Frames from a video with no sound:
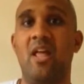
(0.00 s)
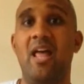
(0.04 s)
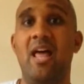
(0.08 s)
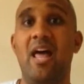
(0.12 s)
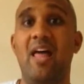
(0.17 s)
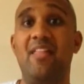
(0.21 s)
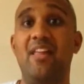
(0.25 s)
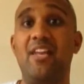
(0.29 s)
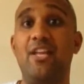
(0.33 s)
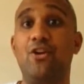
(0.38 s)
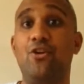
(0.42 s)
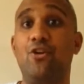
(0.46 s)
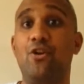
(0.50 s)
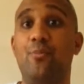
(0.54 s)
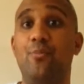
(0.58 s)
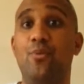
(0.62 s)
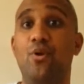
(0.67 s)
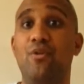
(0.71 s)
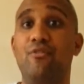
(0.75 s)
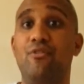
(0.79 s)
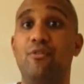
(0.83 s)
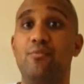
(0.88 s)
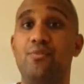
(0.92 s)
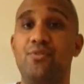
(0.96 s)
Then you're going to
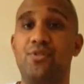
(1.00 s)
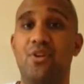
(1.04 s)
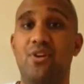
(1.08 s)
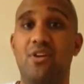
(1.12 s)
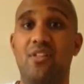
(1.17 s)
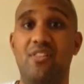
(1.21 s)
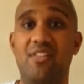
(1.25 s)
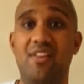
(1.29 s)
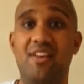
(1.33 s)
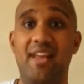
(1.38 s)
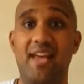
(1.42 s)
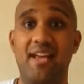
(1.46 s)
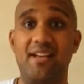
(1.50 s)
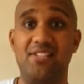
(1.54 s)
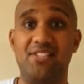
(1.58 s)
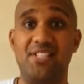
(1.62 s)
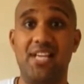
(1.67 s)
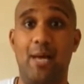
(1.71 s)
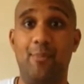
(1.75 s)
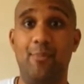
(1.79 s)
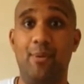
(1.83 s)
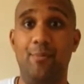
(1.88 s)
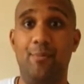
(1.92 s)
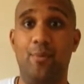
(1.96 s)
move up to the next
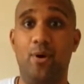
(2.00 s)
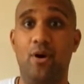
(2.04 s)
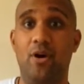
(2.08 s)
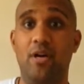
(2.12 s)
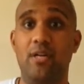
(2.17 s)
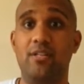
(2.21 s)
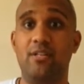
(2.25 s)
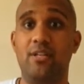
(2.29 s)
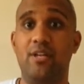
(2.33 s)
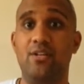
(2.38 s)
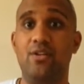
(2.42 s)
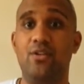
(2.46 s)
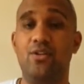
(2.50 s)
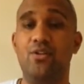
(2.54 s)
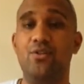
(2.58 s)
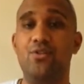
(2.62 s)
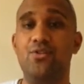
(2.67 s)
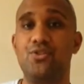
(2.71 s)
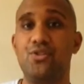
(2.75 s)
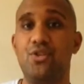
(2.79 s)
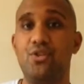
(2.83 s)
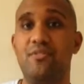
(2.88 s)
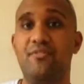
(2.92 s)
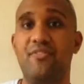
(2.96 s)
tapping point and you use
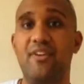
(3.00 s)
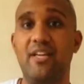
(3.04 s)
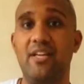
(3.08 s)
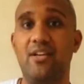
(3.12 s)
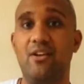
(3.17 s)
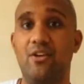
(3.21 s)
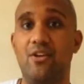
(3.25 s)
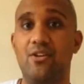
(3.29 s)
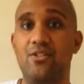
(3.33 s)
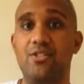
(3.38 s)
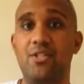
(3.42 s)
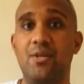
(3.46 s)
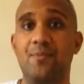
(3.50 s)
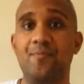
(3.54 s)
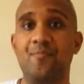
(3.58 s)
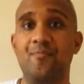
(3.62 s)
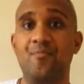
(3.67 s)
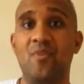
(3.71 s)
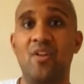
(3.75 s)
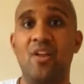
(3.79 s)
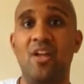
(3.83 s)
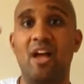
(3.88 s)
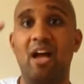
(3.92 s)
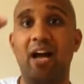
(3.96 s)
two fingers
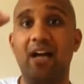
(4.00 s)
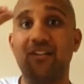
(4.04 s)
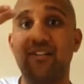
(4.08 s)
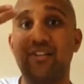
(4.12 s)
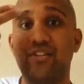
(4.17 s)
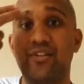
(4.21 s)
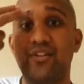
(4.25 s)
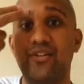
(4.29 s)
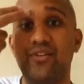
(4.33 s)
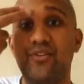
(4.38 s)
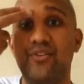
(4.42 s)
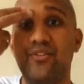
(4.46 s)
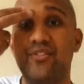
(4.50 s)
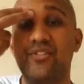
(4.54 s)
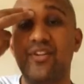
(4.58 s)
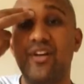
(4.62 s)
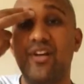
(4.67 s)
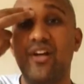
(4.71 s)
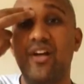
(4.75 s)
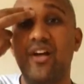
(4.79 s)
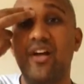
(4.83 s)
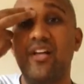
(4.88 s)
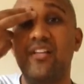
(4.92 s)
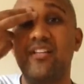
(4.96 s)
and you
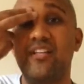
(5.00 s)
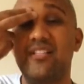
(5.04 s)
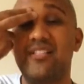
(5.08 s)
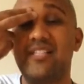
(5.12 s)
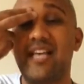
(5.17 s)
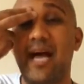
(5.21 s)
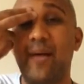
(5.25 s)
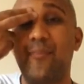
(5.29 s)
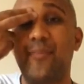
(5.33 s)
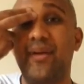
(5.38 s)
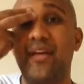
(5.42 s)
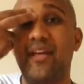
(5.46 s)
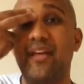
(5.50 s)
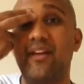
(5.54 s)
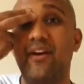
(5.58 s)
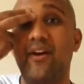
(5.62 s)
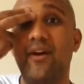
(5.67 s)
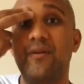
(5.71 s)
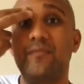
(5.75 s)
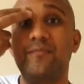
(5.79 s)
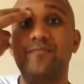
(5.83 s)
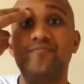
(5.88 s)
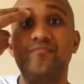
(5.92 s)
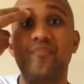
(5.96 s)
tap
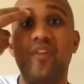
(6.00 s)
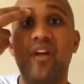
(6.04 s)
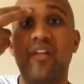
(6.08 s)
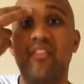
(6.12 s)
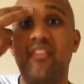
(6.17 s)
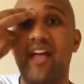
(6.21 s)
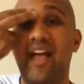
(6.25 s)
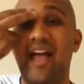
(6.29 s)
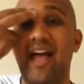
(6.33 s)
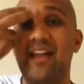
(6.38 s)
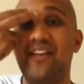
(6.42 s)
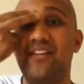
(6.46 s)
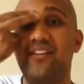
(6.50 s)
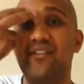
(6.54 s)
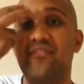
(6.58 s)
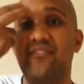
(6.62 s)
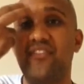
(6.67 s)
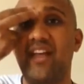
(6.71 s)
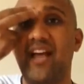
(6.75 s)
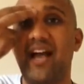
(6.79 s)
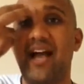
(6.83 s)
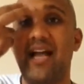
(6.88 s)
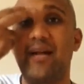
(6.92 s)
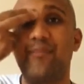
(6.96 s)
here at the end of
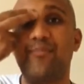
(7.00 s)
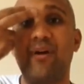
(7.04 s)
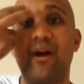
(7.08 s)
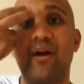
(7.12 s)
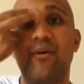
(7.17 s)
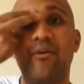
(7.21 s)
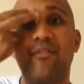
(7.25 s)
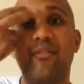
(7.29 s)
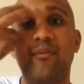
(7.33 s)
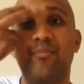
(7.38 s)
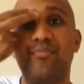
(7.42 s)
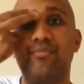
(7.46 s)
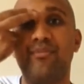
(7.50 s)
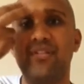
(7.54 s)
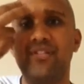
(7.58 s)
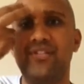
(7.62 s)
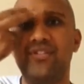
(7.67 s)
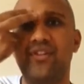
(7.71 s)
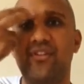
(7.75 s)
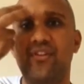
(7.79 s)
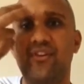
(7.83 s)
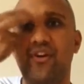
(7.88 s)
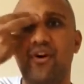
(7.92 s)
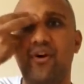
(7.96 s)
the eyebrow at the bridge
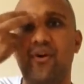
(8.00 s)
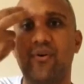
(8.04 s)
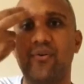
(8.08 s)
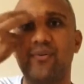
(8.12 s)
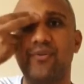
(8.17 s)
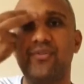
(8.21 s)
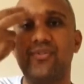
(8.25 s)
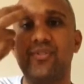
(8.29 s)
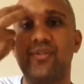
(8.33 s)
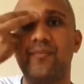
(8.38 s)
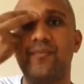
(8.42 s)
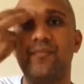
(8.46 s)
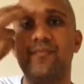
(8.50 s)
of the nose.